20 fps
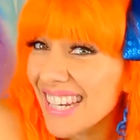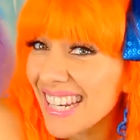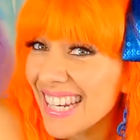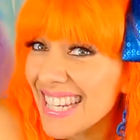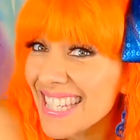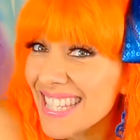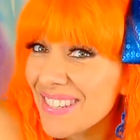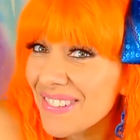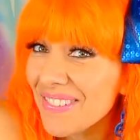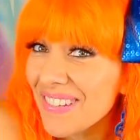
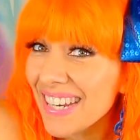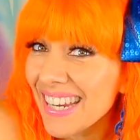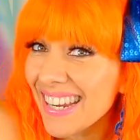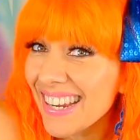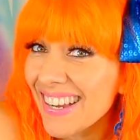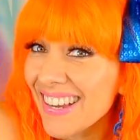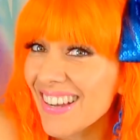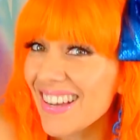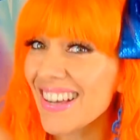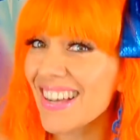soy
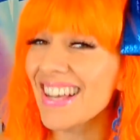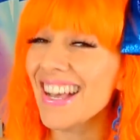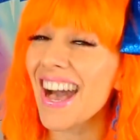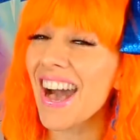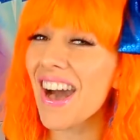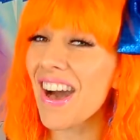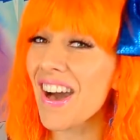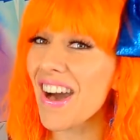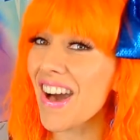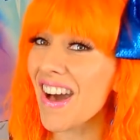Twinkle.
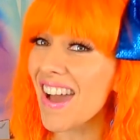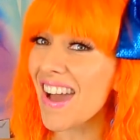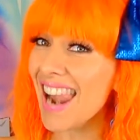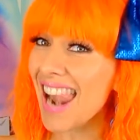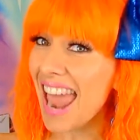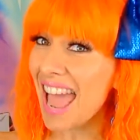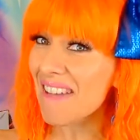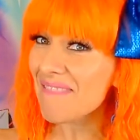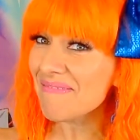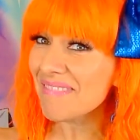
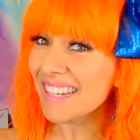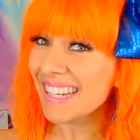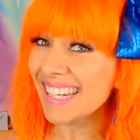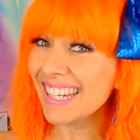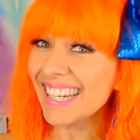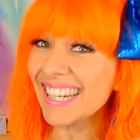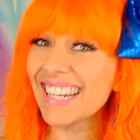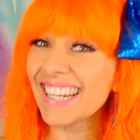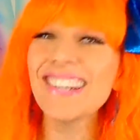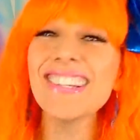Hola,
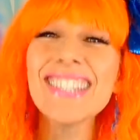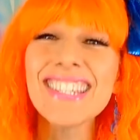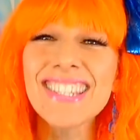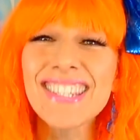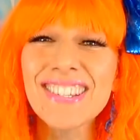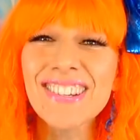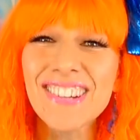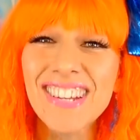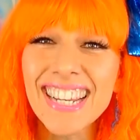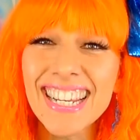amigos.
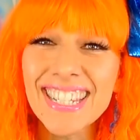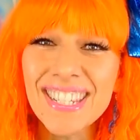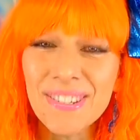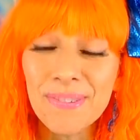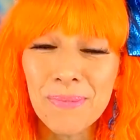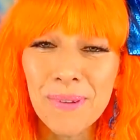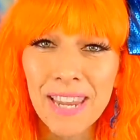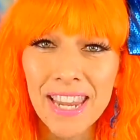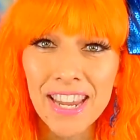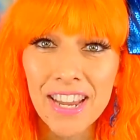Soy
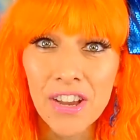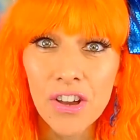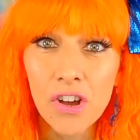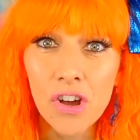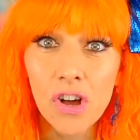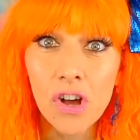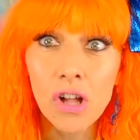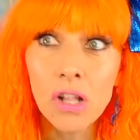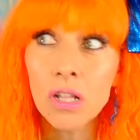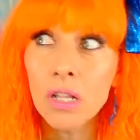
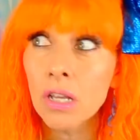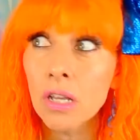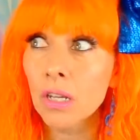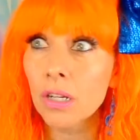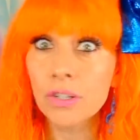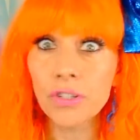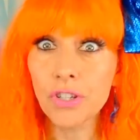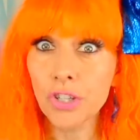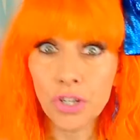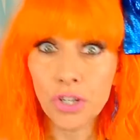Twinkle.
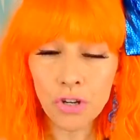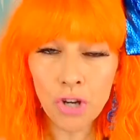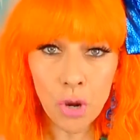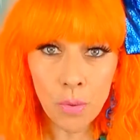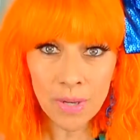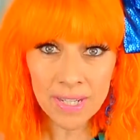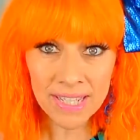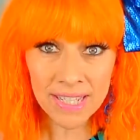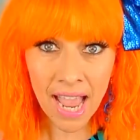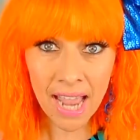Do you know
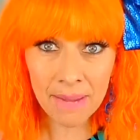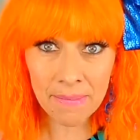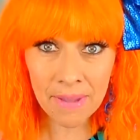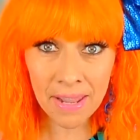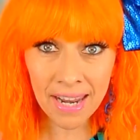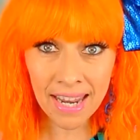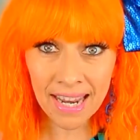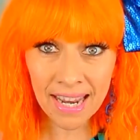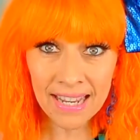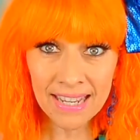what time
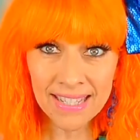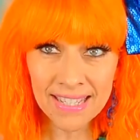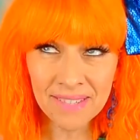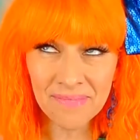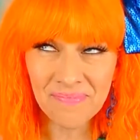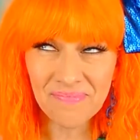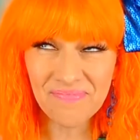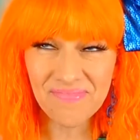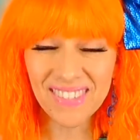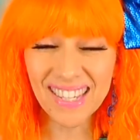it
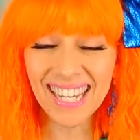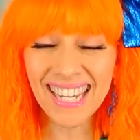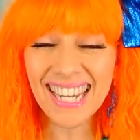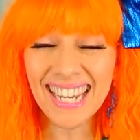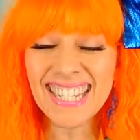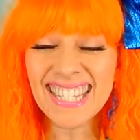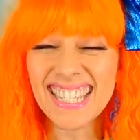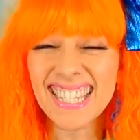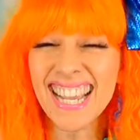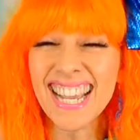is?
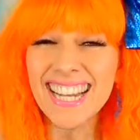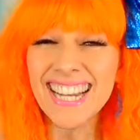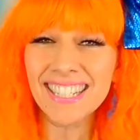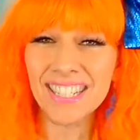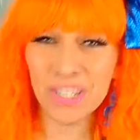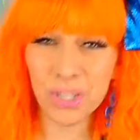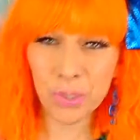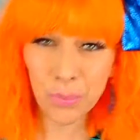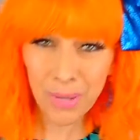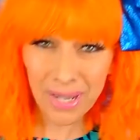It's
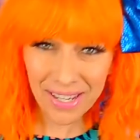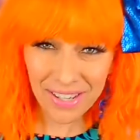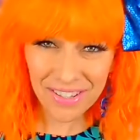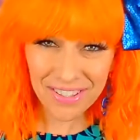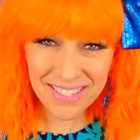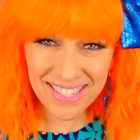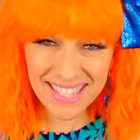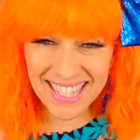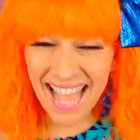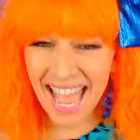
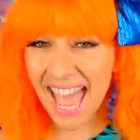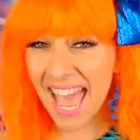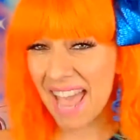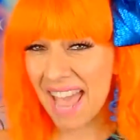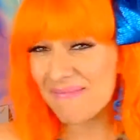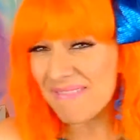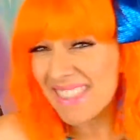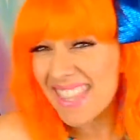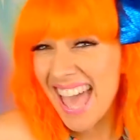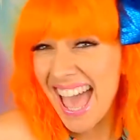Twinkle
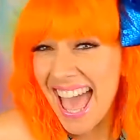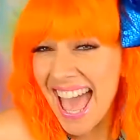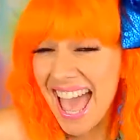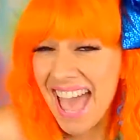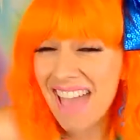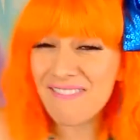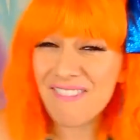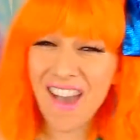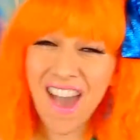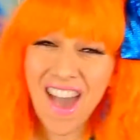Time
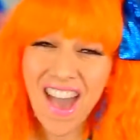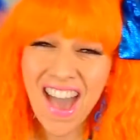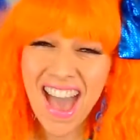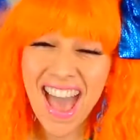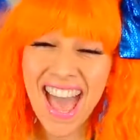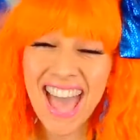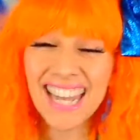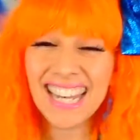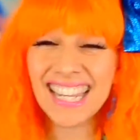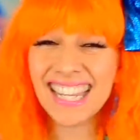Live
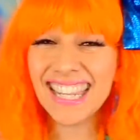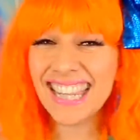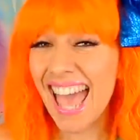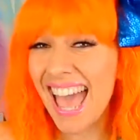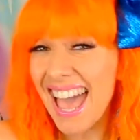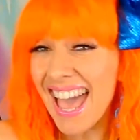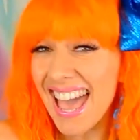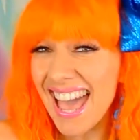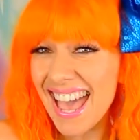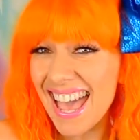
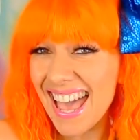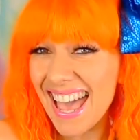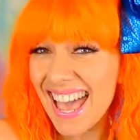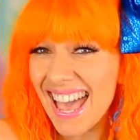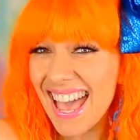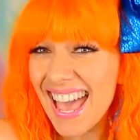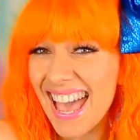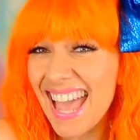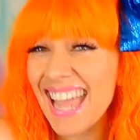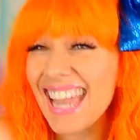
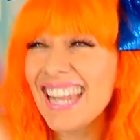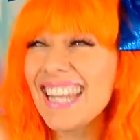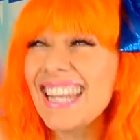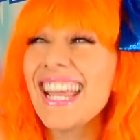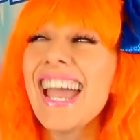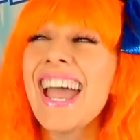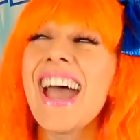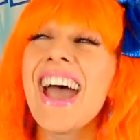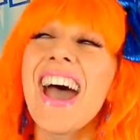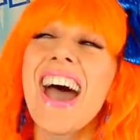Online.
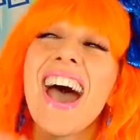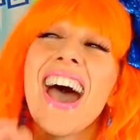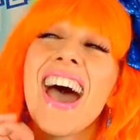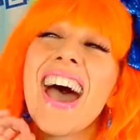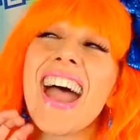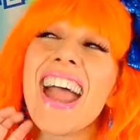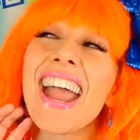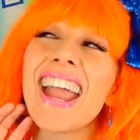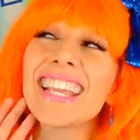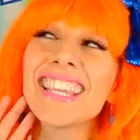
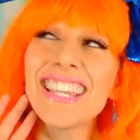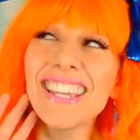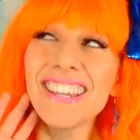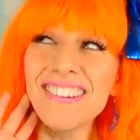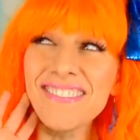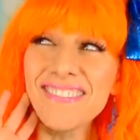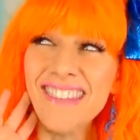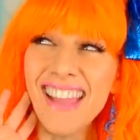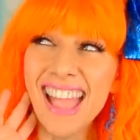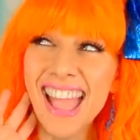Are
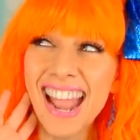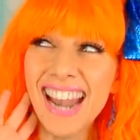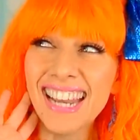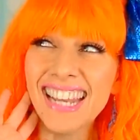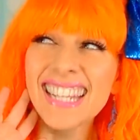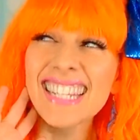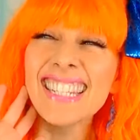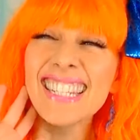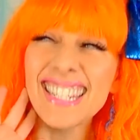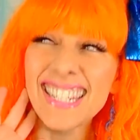you
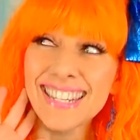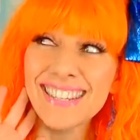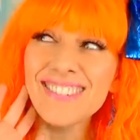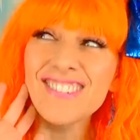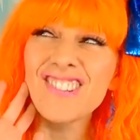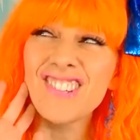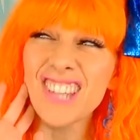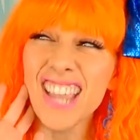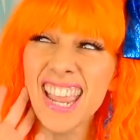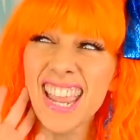ready,
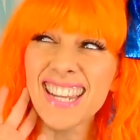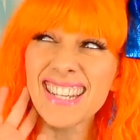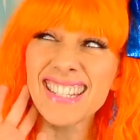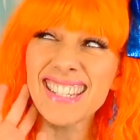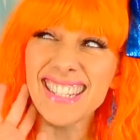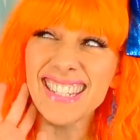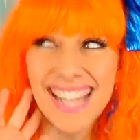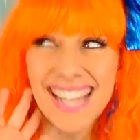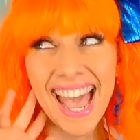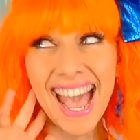DJ
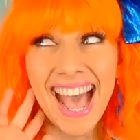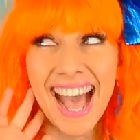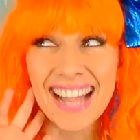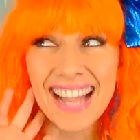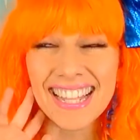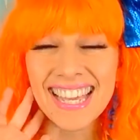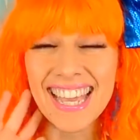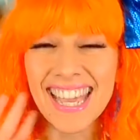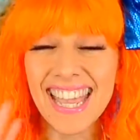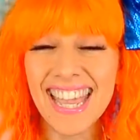
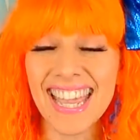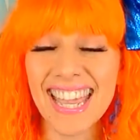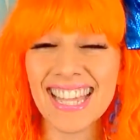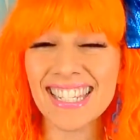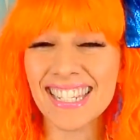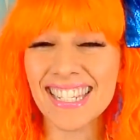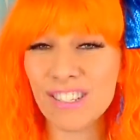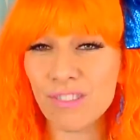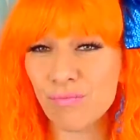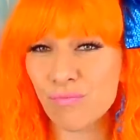
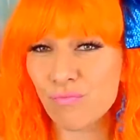Dallas?